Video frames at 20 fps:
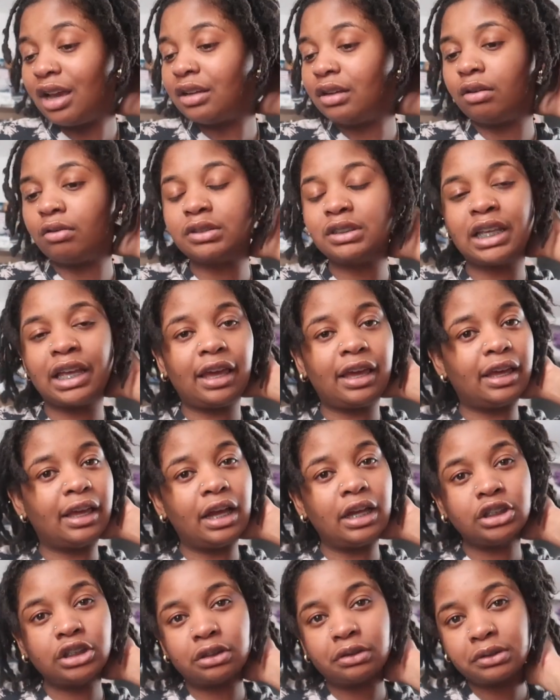Don't second
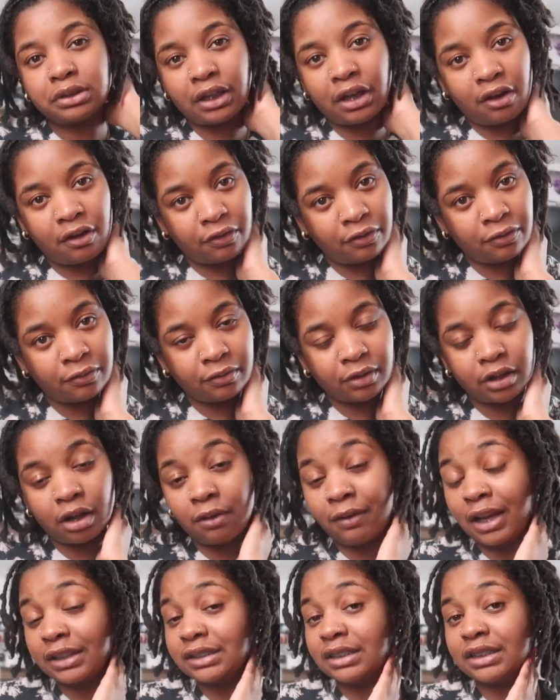guess yourself,
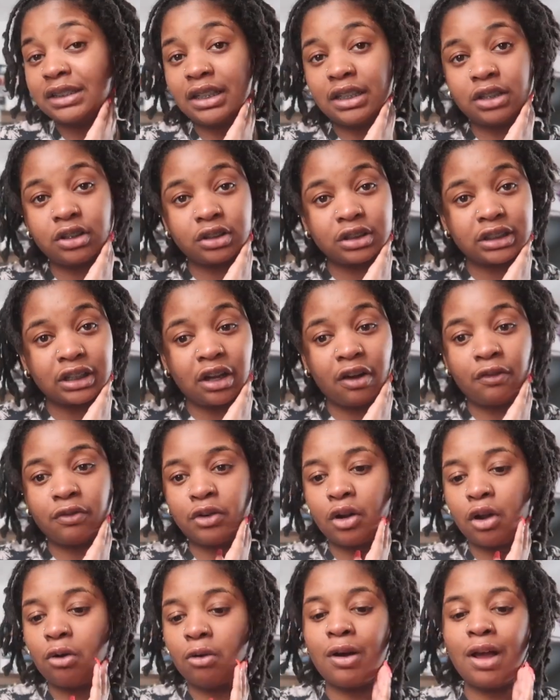don't hesitate yourself,
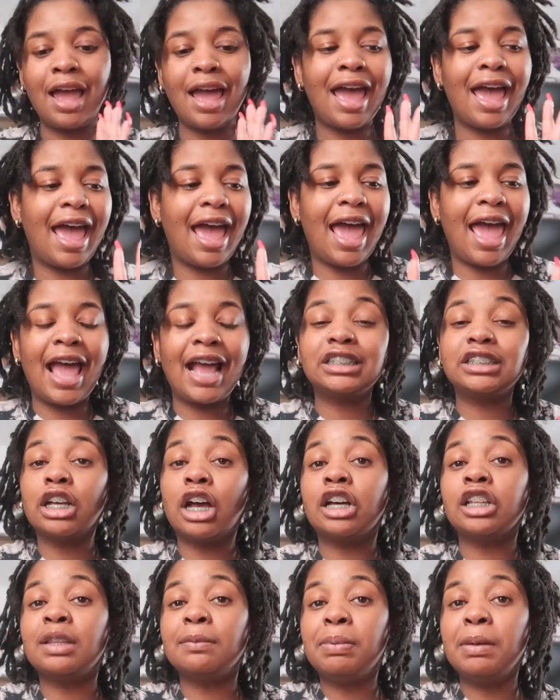don't ask
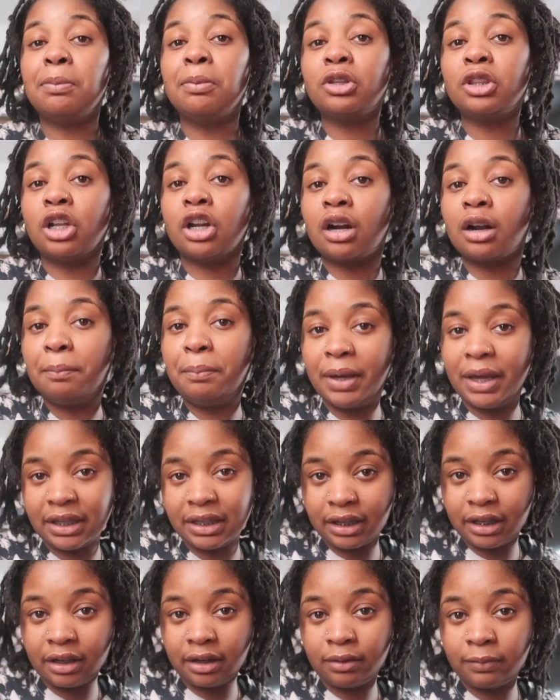other people their
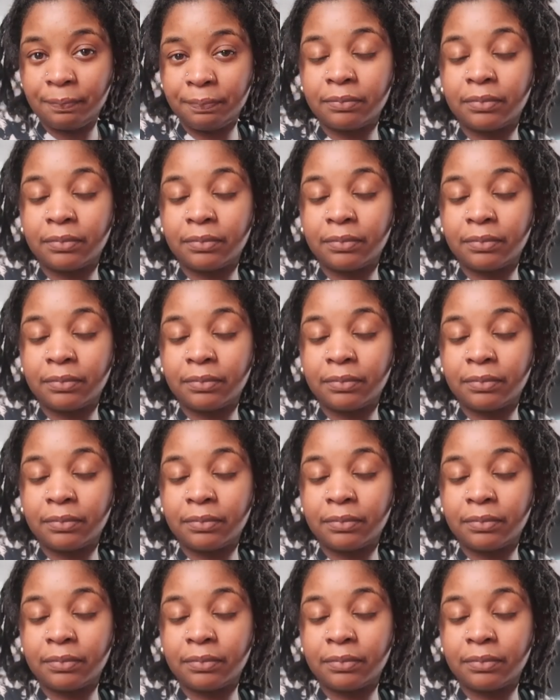opinion.